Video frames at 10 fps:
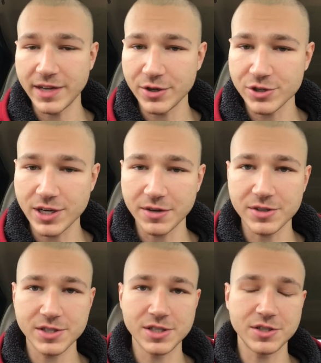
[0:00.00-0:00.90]
your chakra
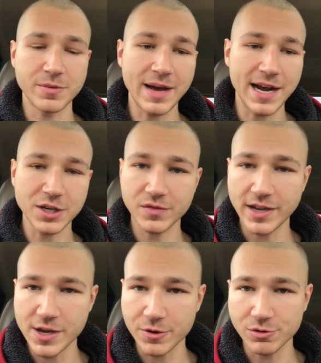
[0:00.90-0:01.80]
system,
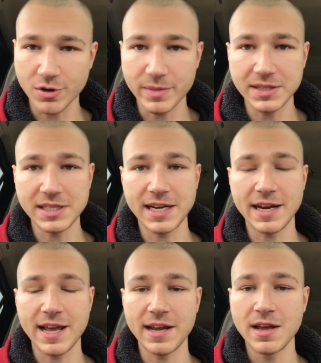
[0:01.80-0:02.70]
activate your dormant
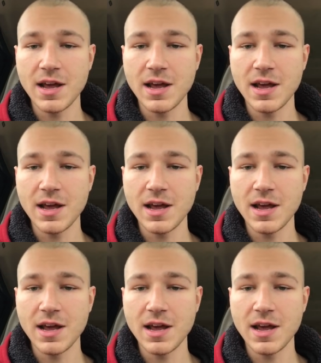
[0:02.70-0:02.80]
DNA,